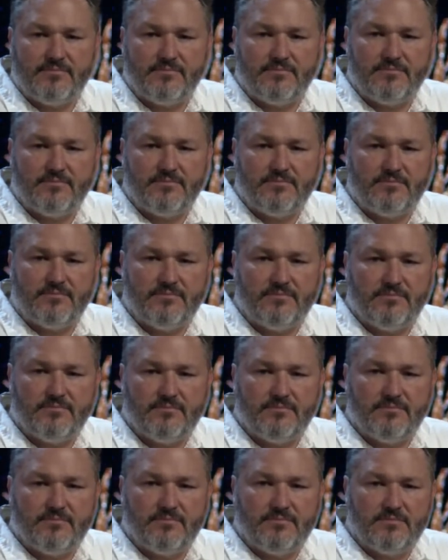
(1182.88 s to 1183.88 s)

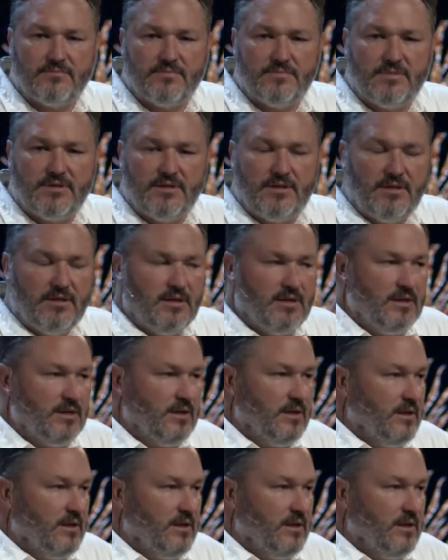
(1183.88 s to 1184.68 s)
Nobody speaks.